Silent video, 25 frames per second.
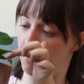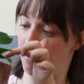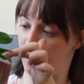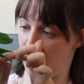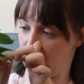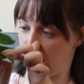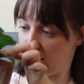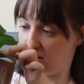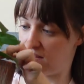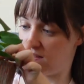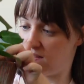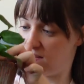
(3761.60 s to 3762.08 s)

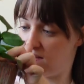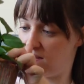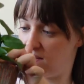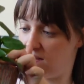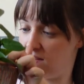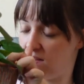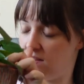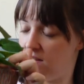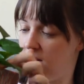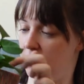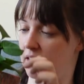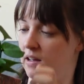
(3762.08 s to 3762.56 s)

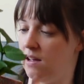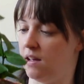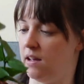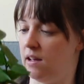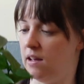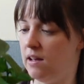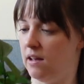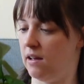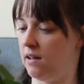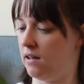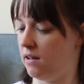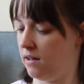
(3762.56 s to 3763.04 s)
base
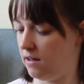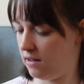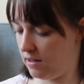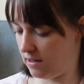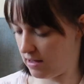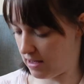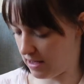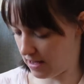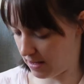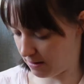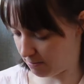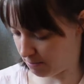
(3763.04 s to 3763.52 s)

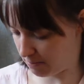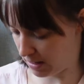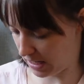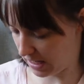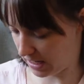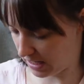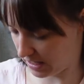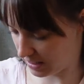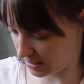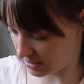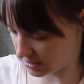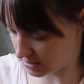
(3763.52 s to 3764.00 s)
and
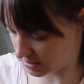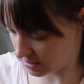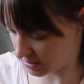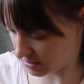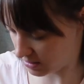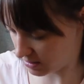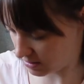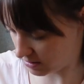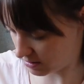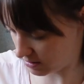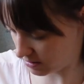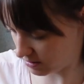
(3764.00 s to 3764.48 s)
made,
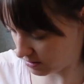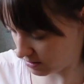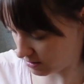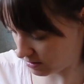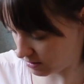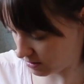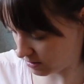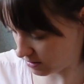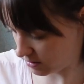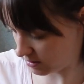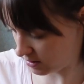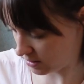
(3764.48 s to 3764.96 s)

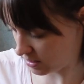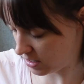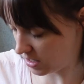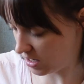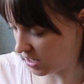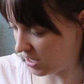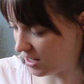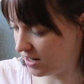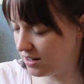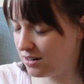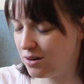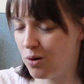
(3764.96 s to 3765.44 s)

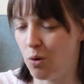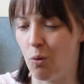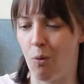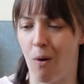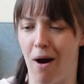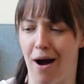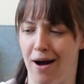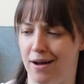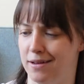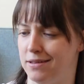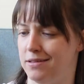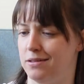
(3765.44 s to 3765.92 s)
I don't know
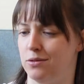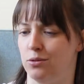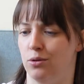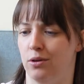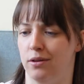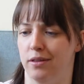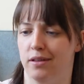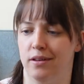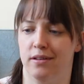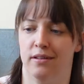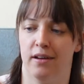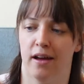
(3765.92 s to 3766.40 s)
why I still
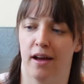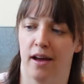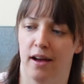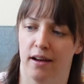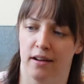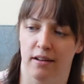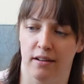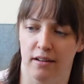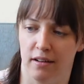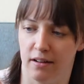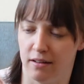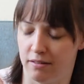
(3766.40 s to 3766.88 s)
got the
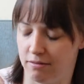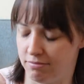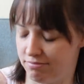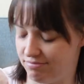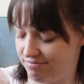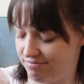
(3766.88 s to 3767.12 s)
tag in here.